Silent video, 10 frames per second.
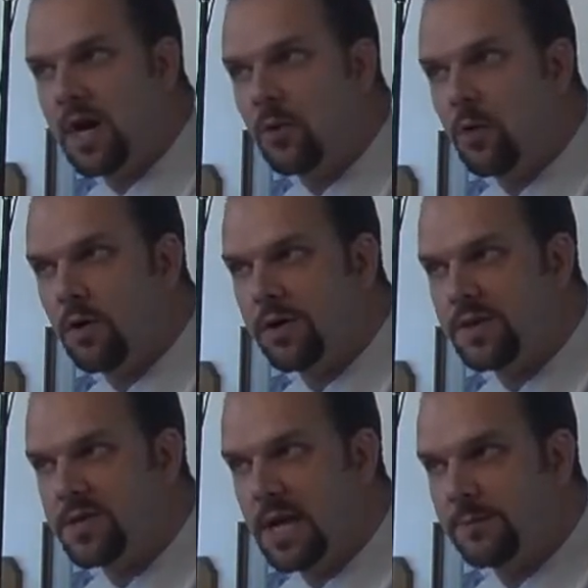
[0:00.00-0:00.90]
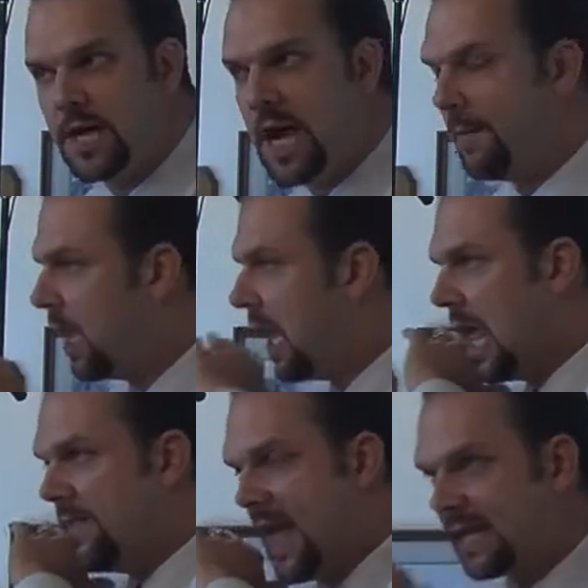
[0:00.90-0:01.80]
by the world at the same time.
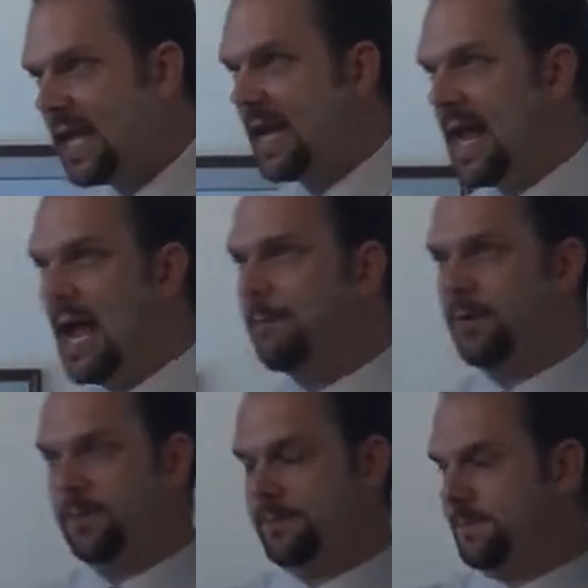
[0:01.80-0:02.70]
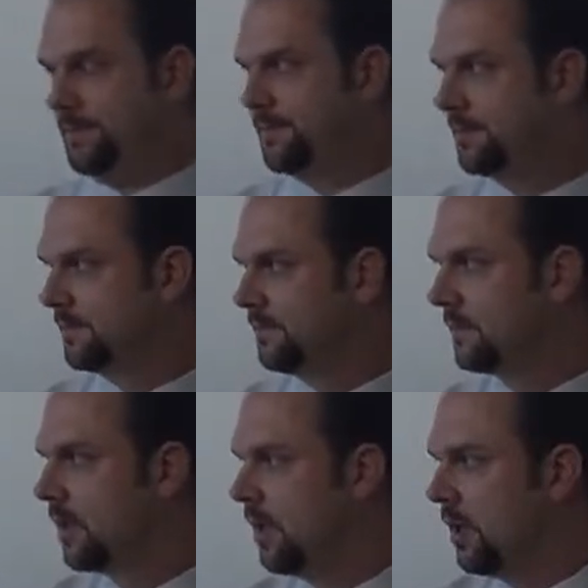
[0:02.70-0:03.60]
That can't happen.
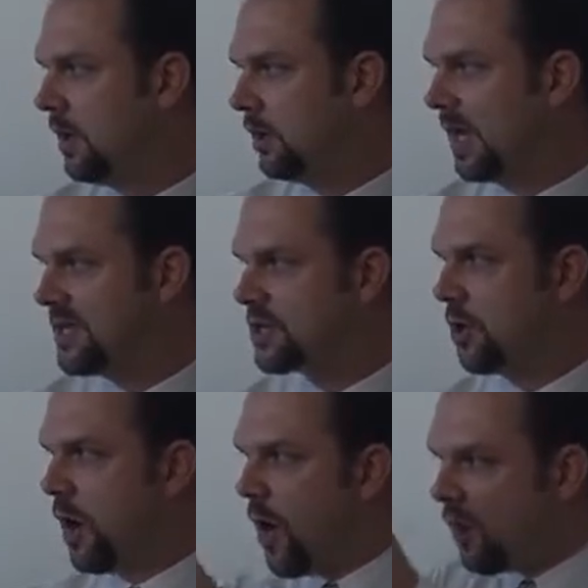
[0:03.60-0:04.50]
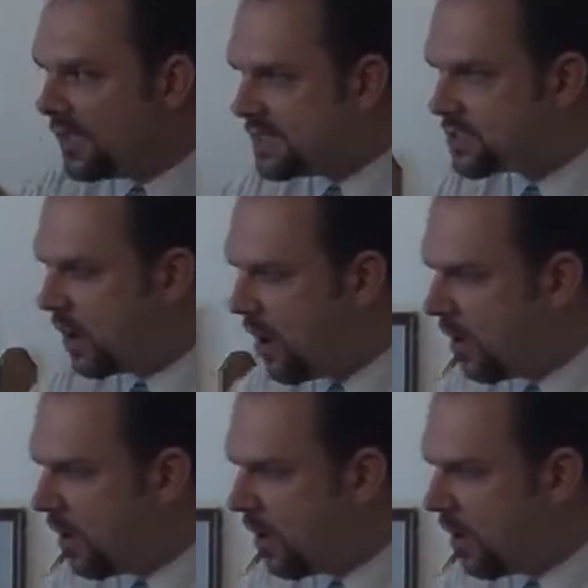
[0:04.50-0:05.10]
Okay, so all these